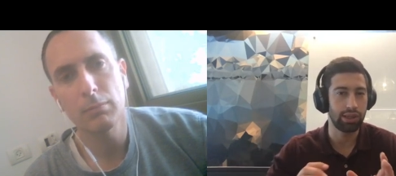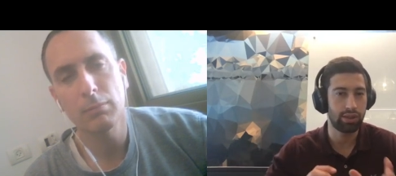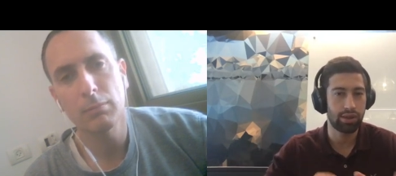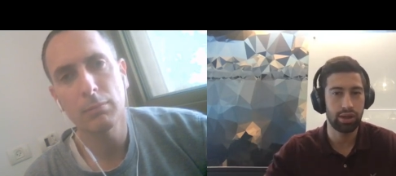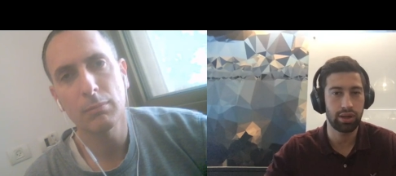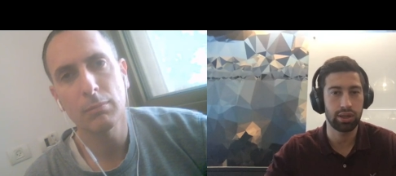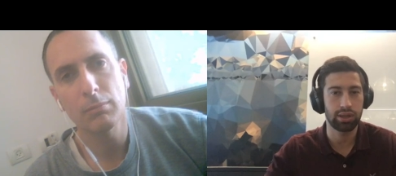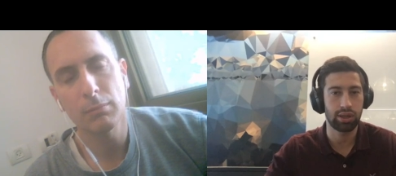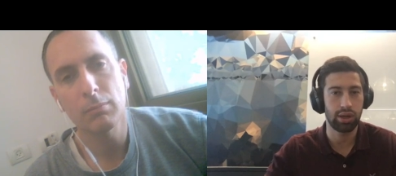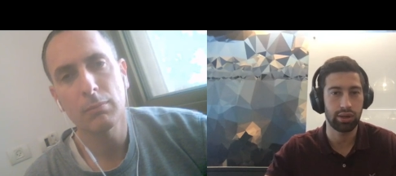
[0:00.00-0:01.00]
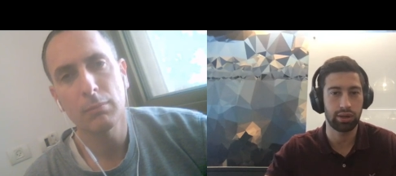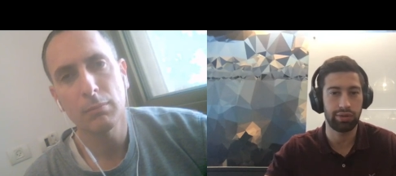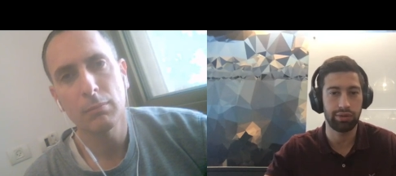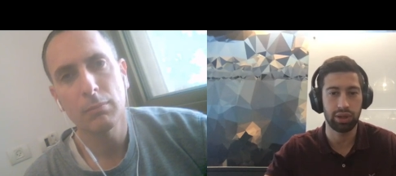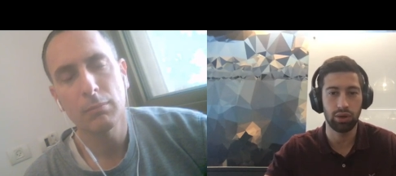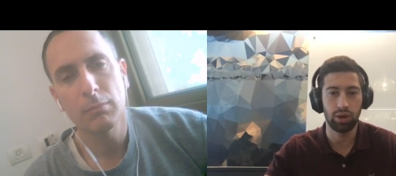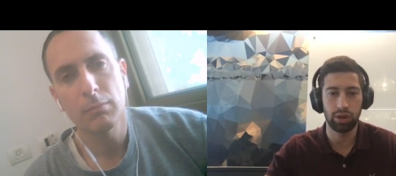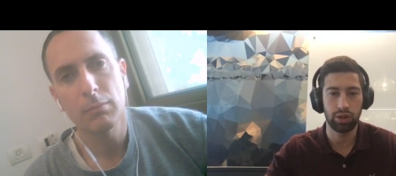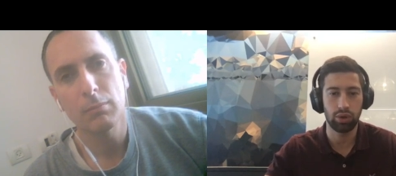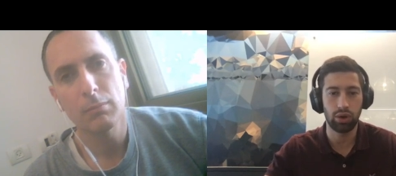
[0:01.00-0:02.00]
Speaker 1: I think it's 150 uh,
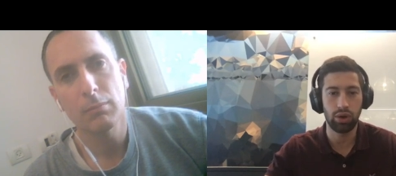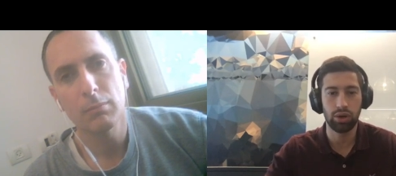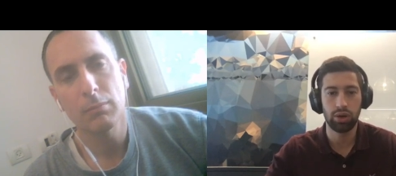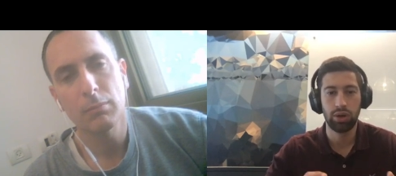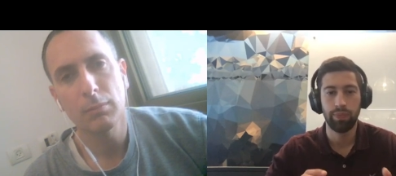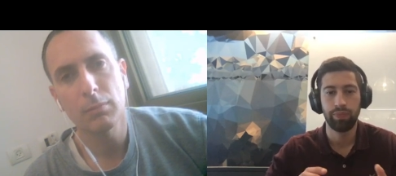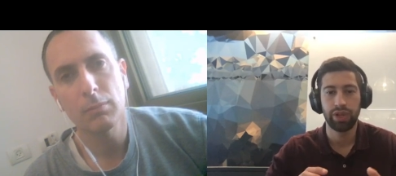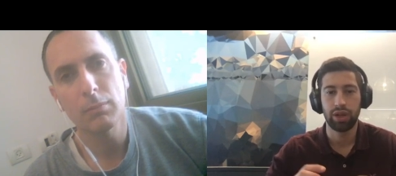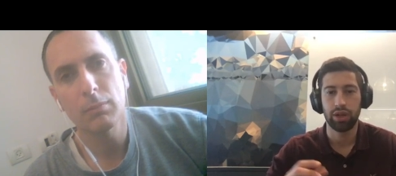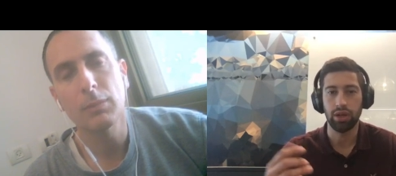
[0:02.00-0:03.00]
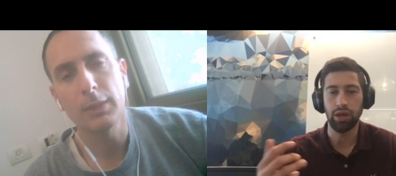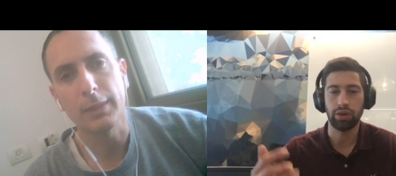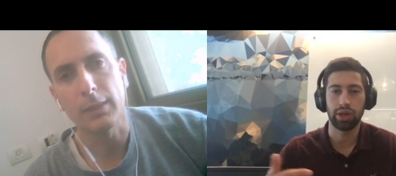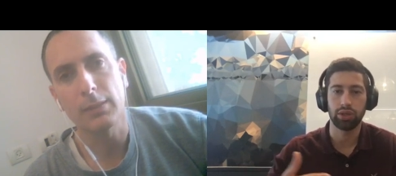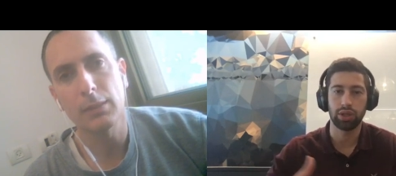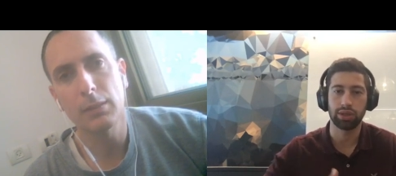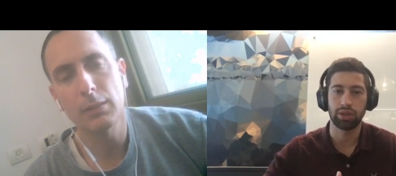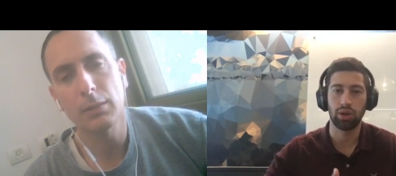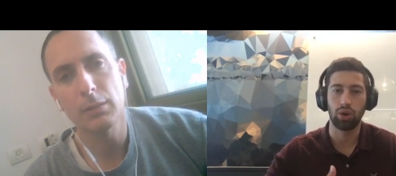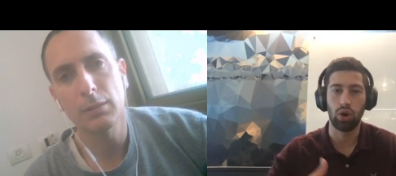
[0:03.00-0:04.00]
euro, and then you yes. can just
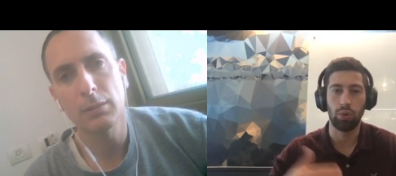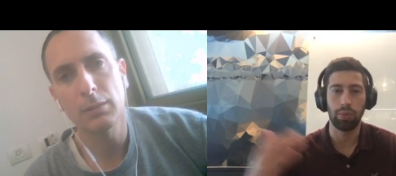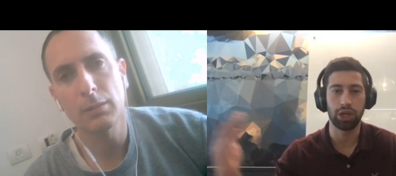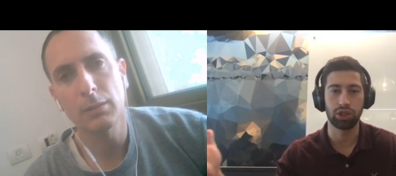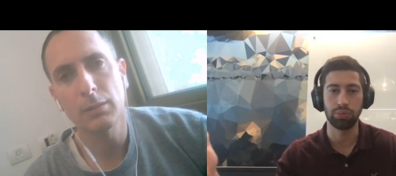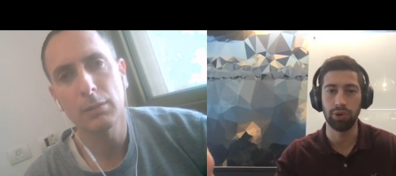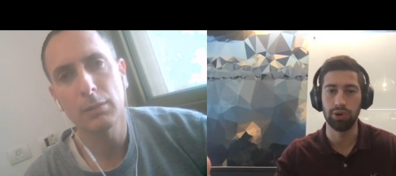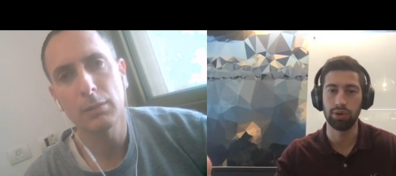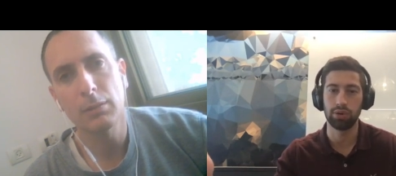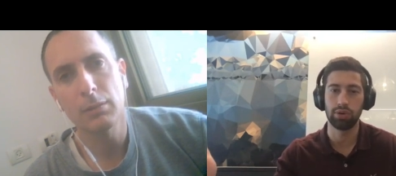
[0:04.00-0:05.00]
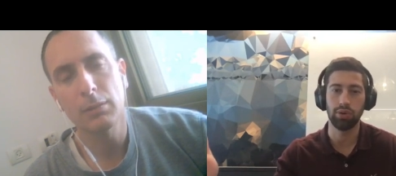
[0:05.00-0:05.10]
grow much more